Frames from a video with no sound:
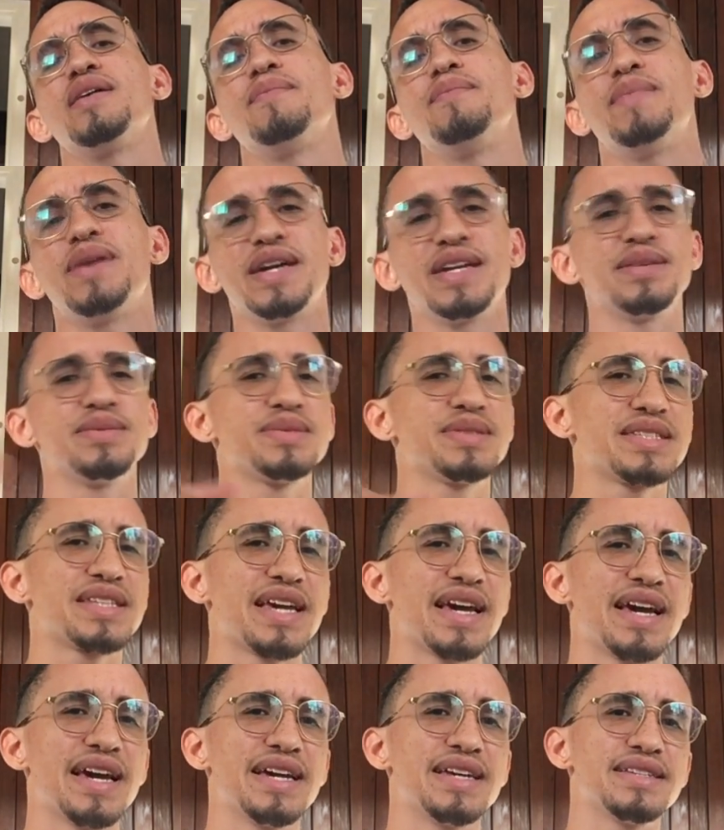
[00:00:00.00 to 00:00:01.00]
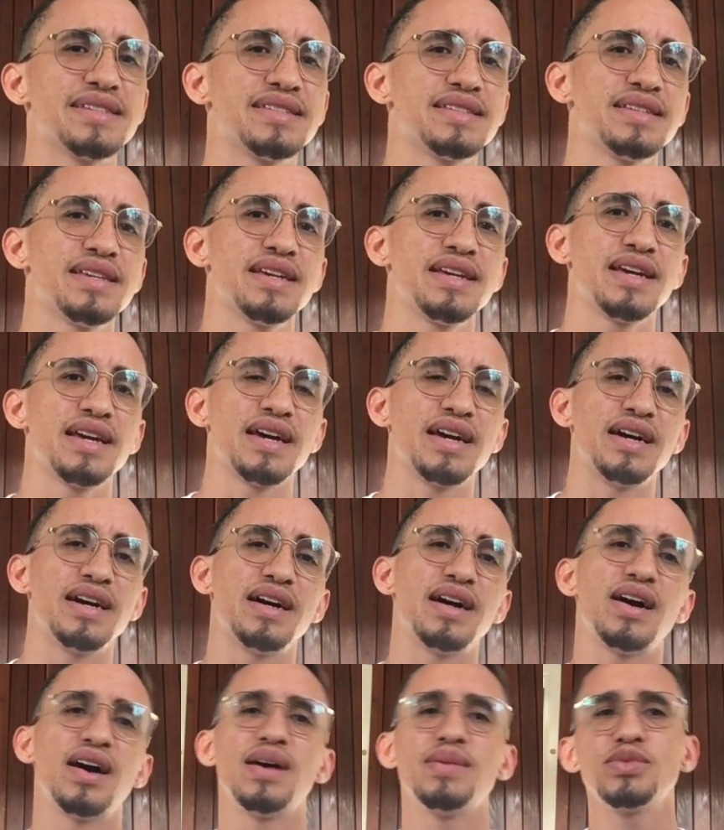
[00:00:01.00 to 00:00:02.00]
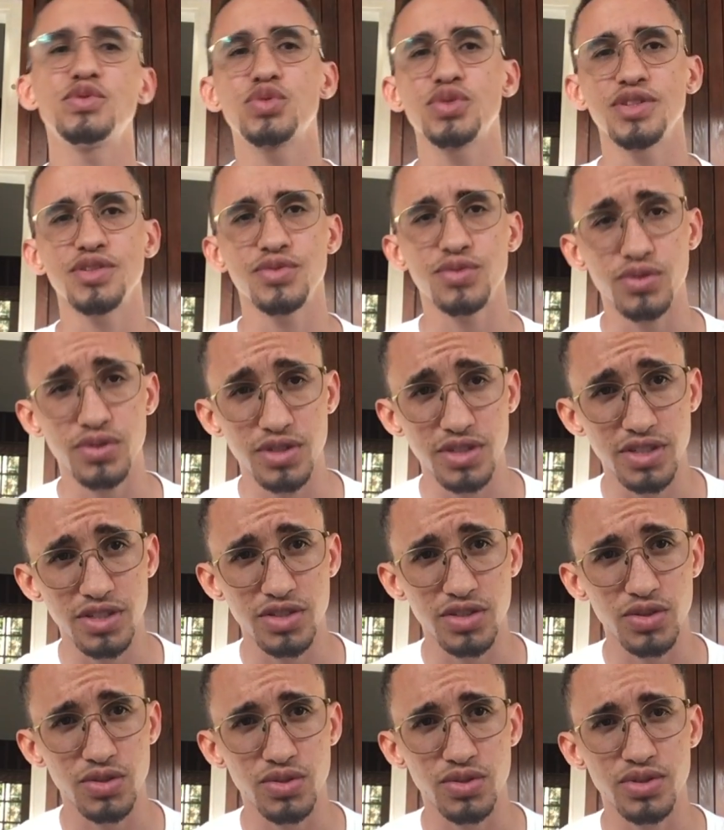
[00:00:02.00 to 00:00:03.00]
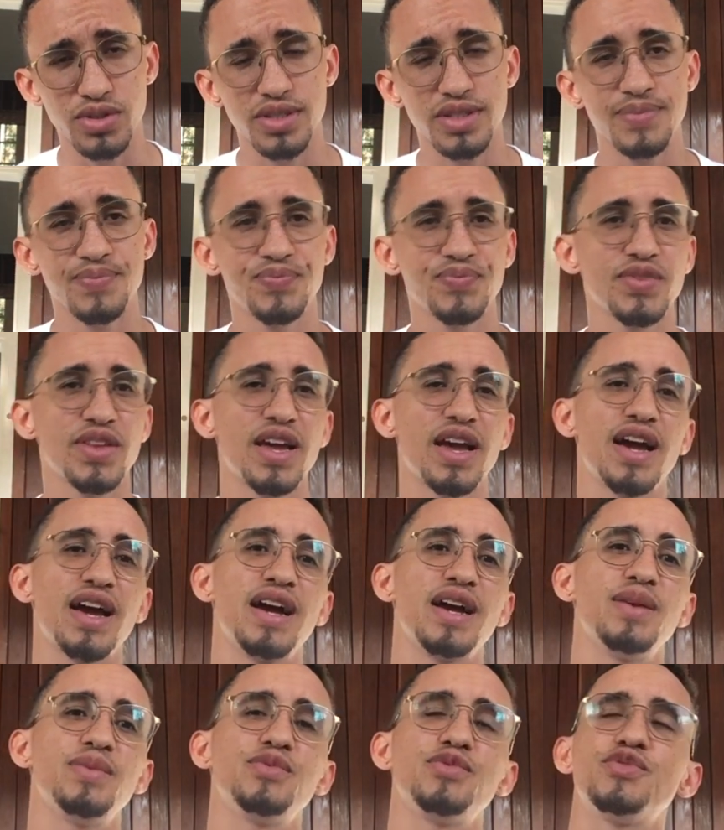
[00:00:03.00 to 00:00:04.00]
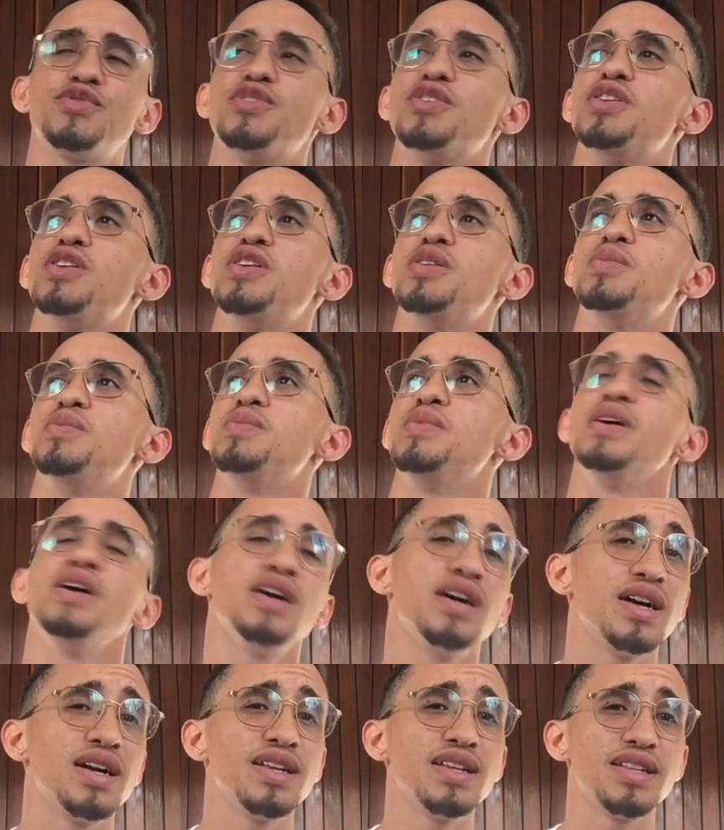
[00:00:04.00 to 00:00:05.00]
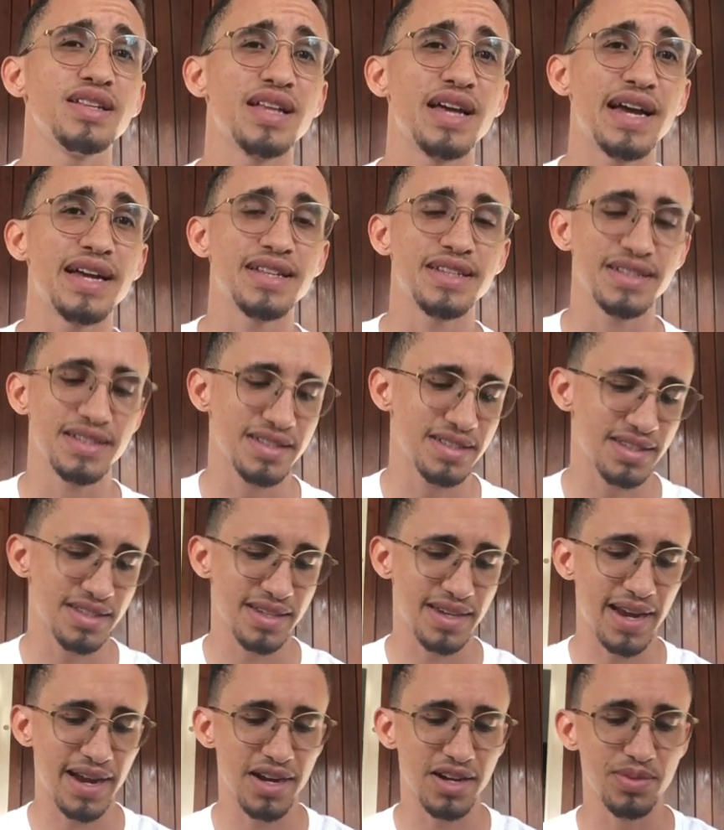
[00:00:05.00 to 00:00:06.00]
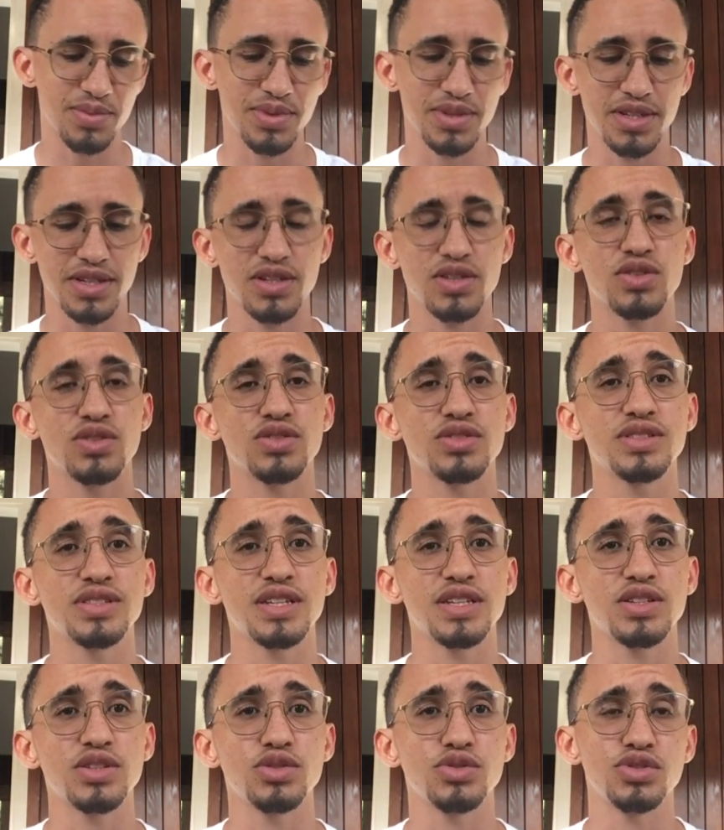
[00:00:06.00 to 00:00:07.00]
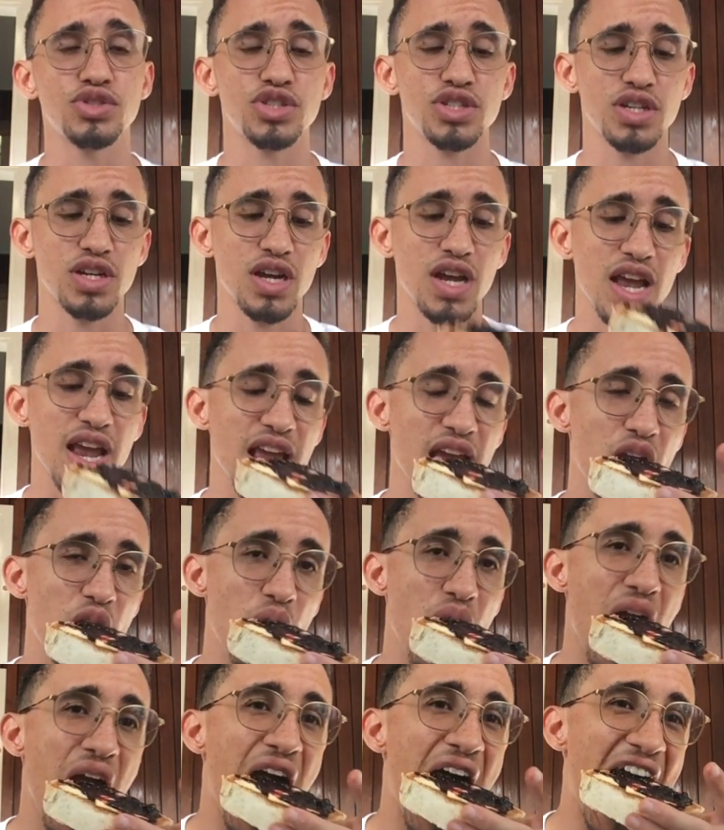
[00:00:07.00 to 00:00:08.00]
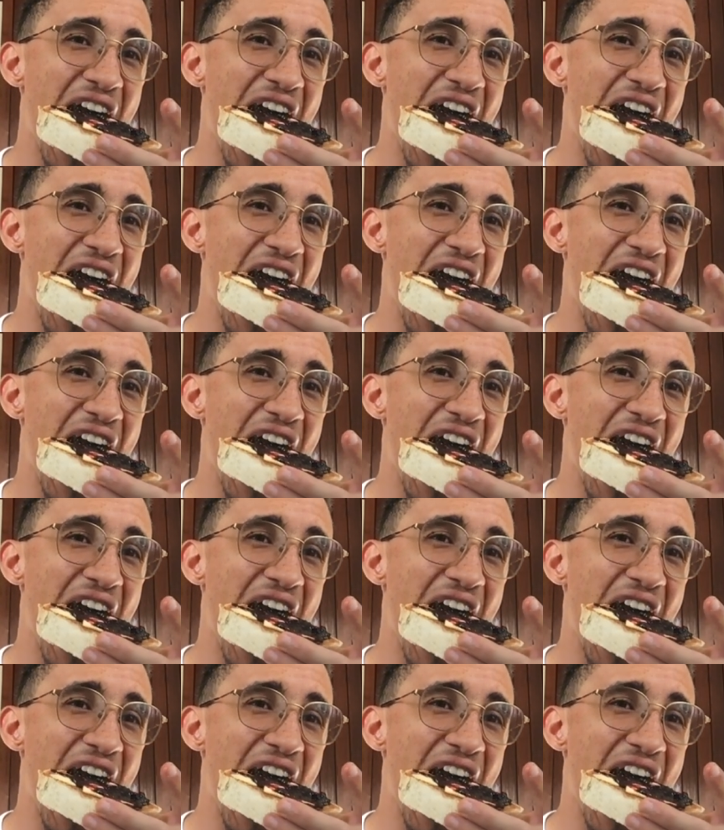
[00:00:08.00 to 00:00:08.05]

My name is Gaz. I'm 24 years old. I'm from a little island in the Caribbean called St. Lucia. Yep.